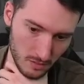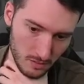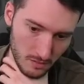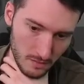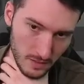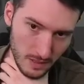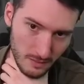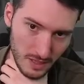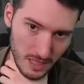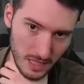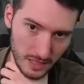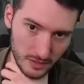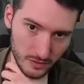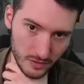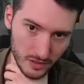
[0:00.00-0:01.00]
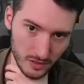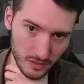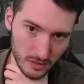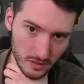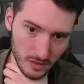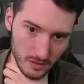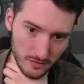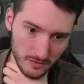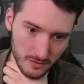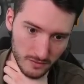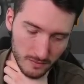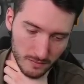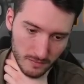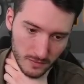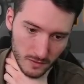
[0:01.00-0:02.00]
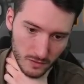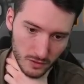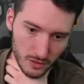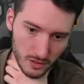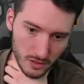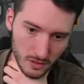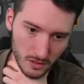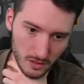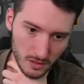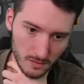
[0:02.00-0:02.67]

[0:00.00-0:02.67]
I mean, a high noon is not enough, unfortunately.